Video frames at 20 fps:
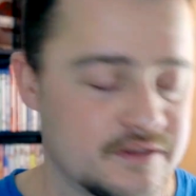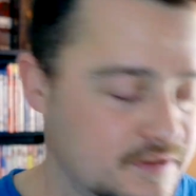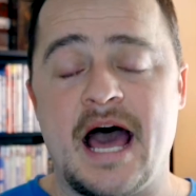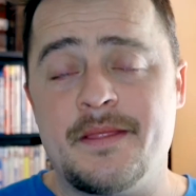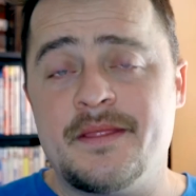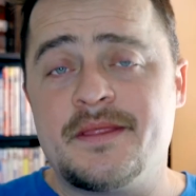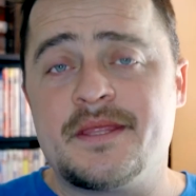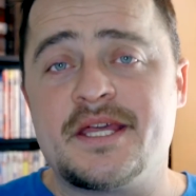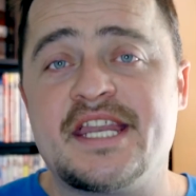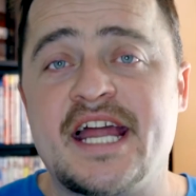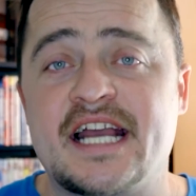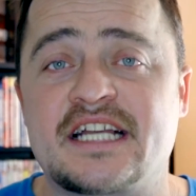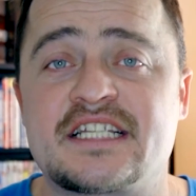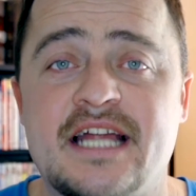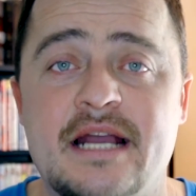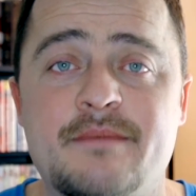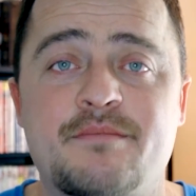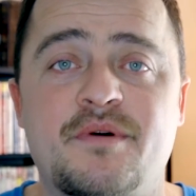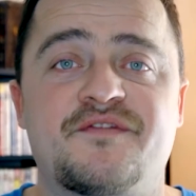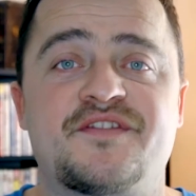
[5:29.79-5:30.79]
And then the next
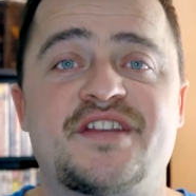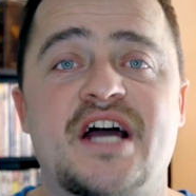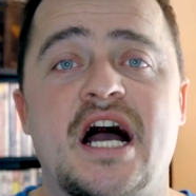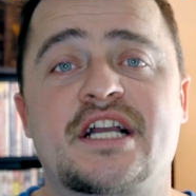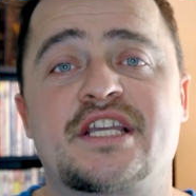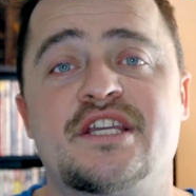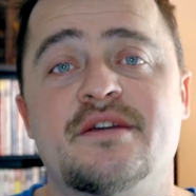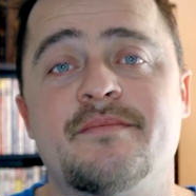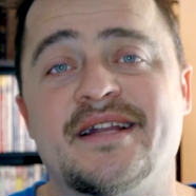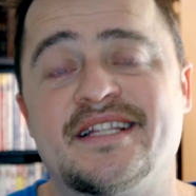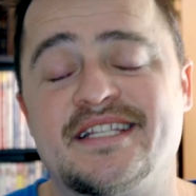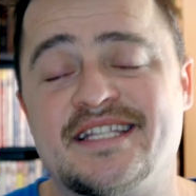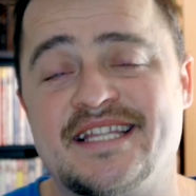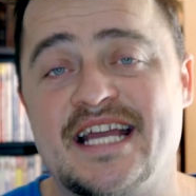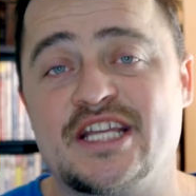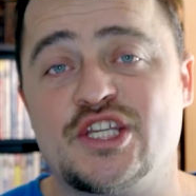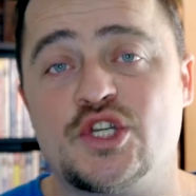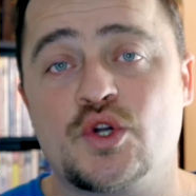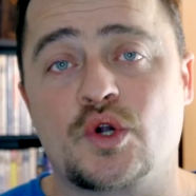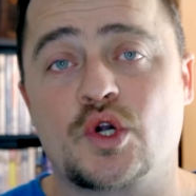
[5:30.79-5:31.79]
type of documents
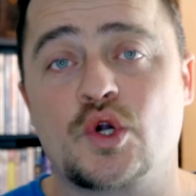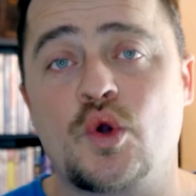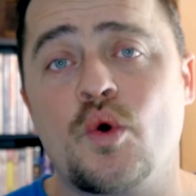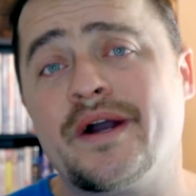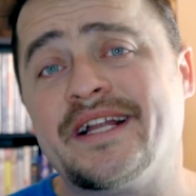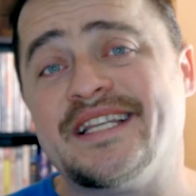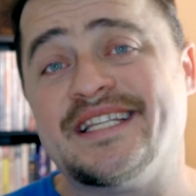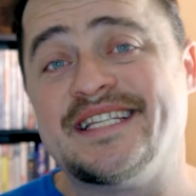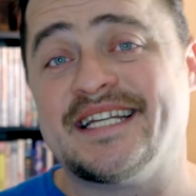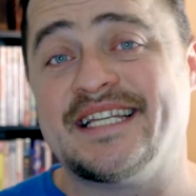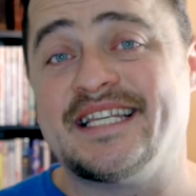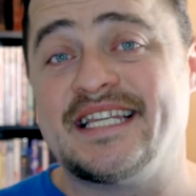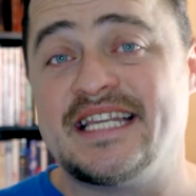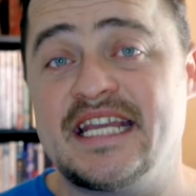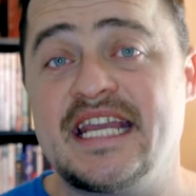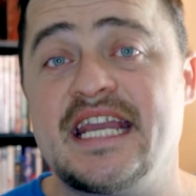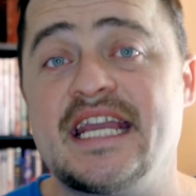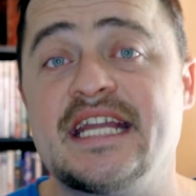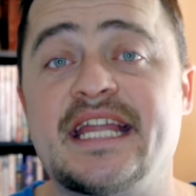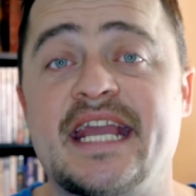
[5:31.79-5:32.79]
that you're going to
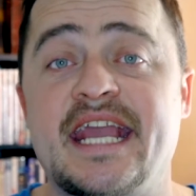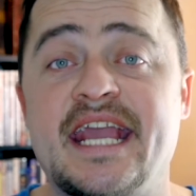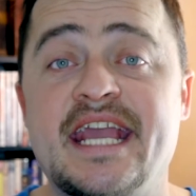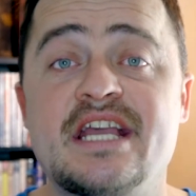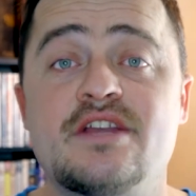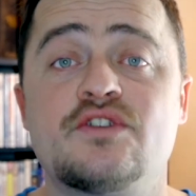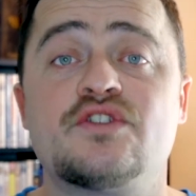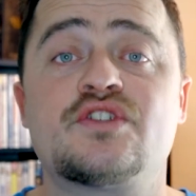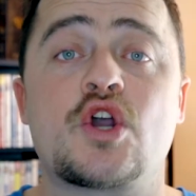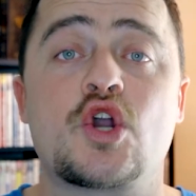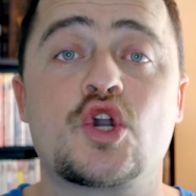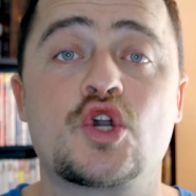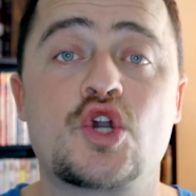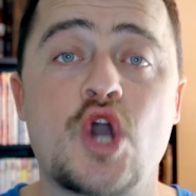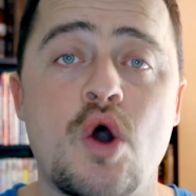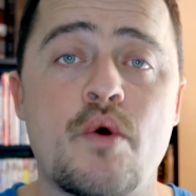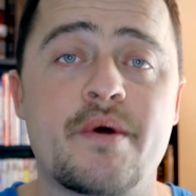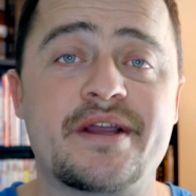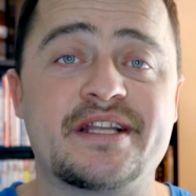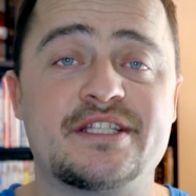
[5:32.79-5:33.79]
need is
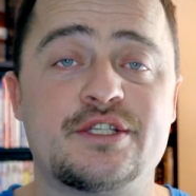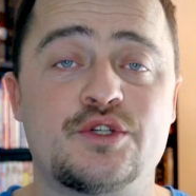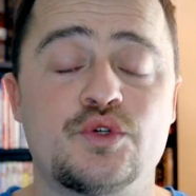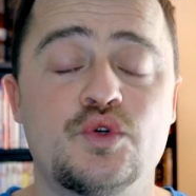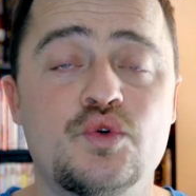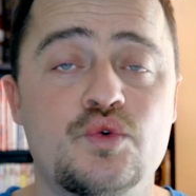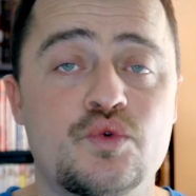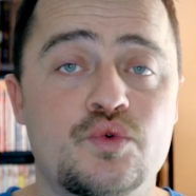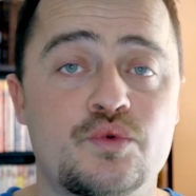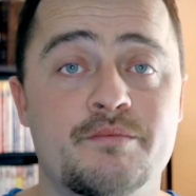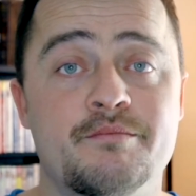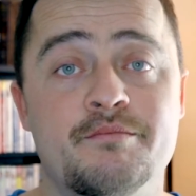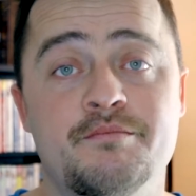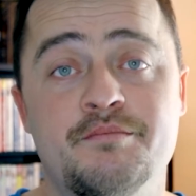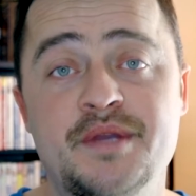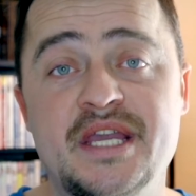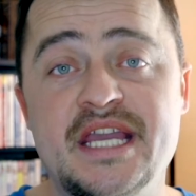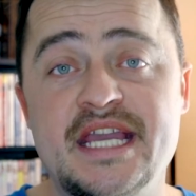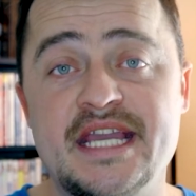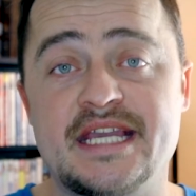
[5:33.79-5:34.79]
going to
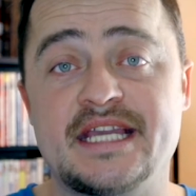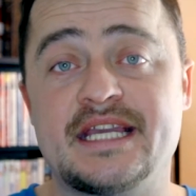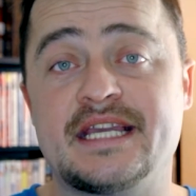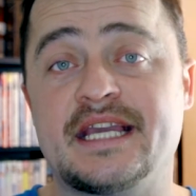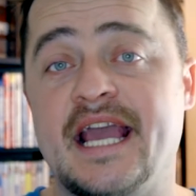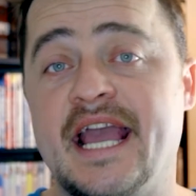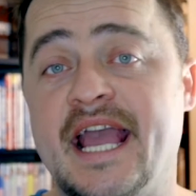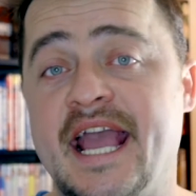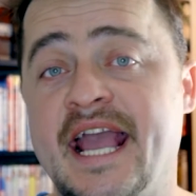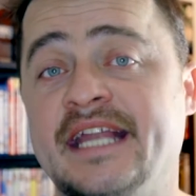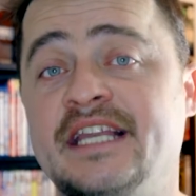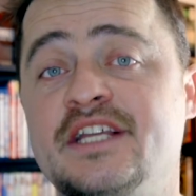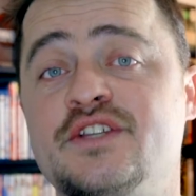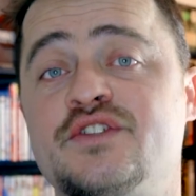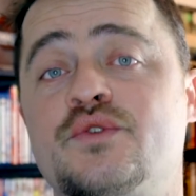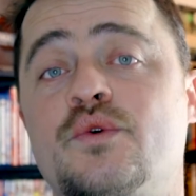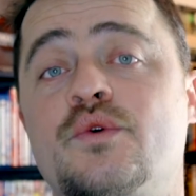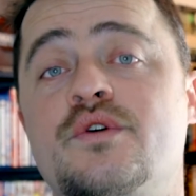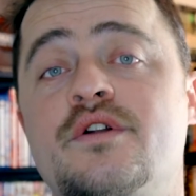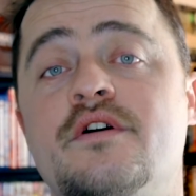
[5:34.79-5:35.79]
be any
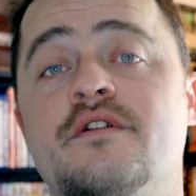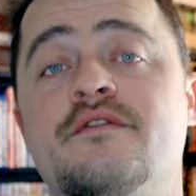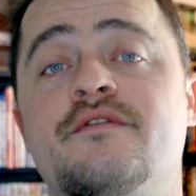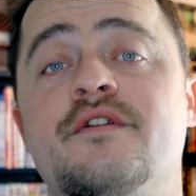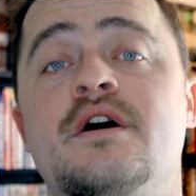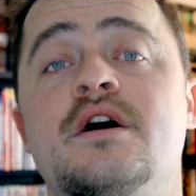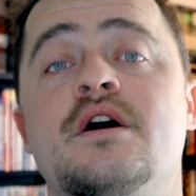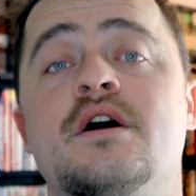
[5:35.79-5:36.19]
sort of